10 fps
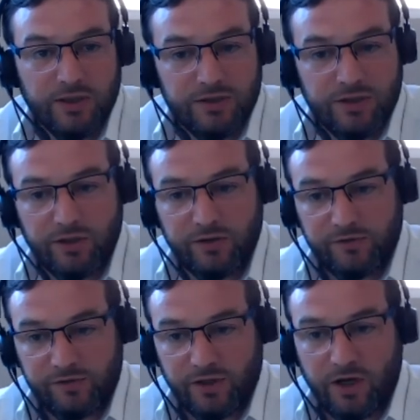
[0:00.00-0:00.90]
to
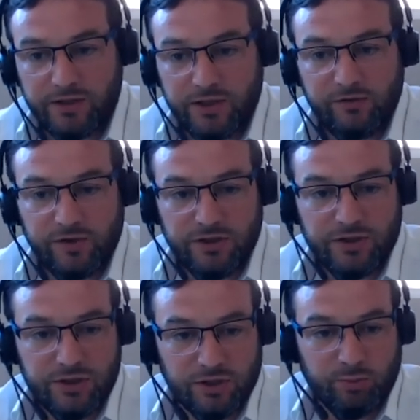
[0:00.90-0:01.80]
start using
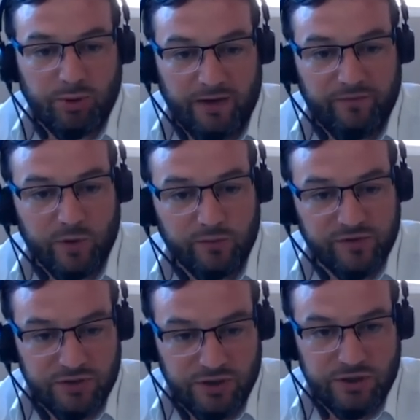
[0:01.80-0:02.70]
digital platforms
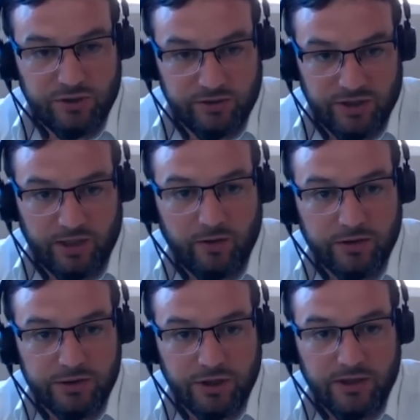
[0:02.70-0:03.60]
and digital
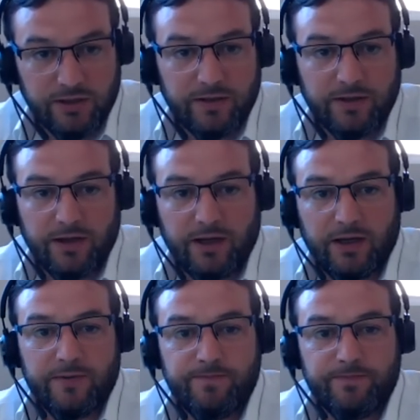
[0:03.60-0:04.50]
technology.
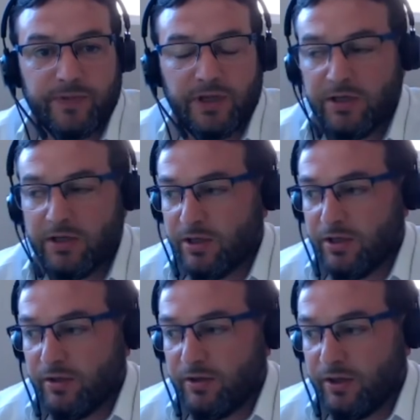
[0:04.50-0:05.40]

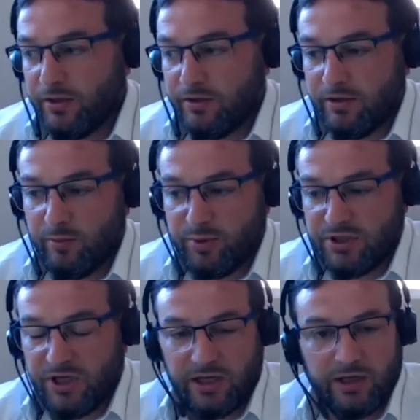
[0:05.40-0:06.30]
The
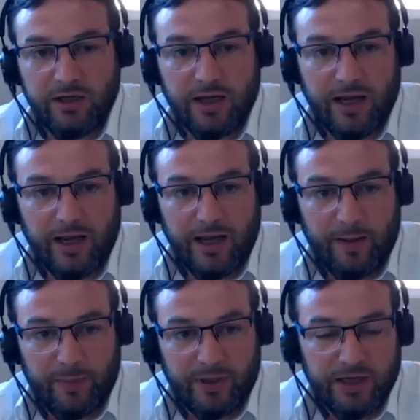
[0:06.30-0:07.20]
particular
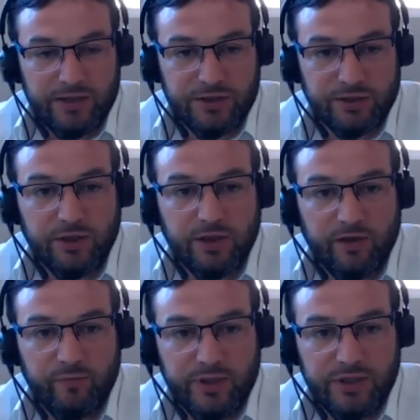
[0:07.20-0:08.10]
application that
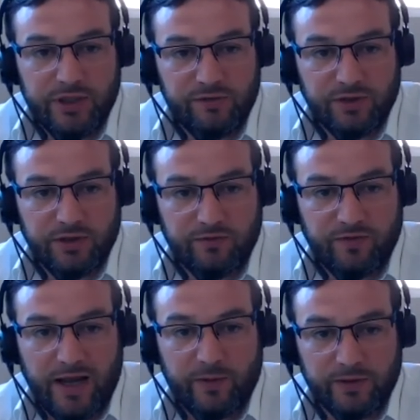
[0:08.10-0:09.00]
they've been using
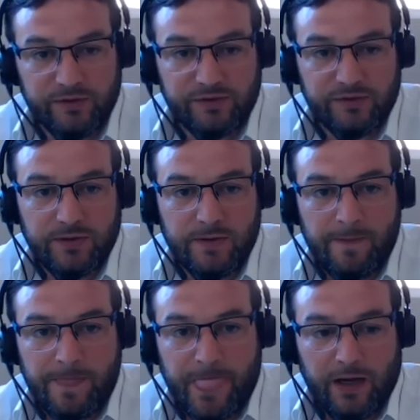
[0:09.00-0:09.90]
of ours,
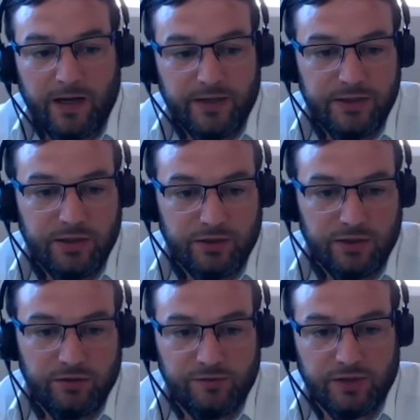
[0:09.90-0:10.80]

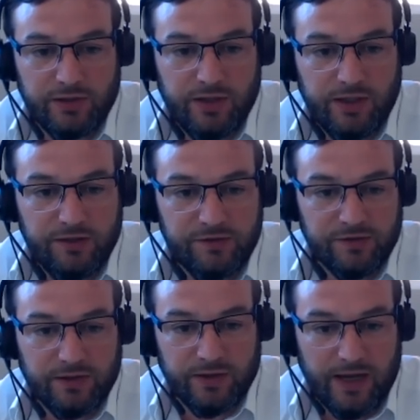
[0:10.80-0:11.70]
using
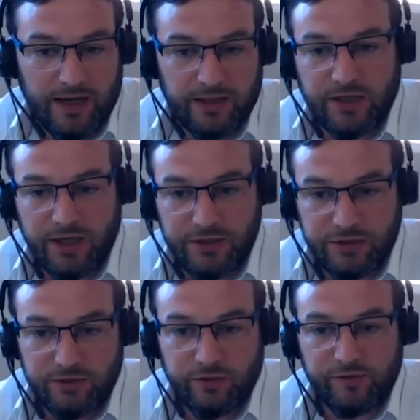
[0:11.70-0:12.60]
these
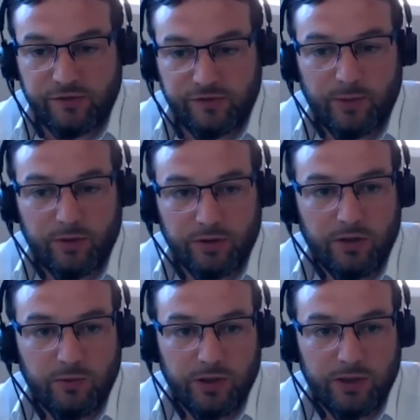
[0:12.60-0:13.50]
annotation tools to support
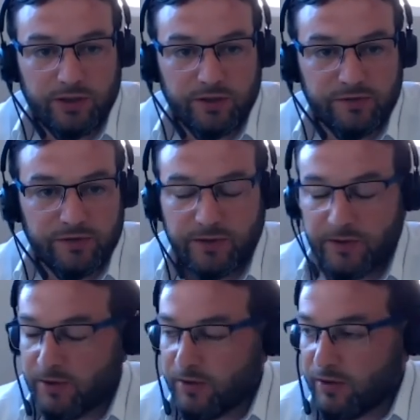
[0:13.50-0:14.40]
lone workers,
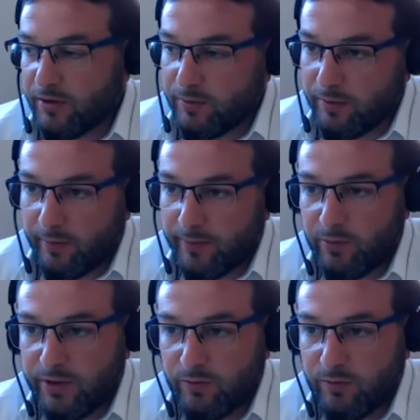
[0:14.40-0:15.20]
I mean,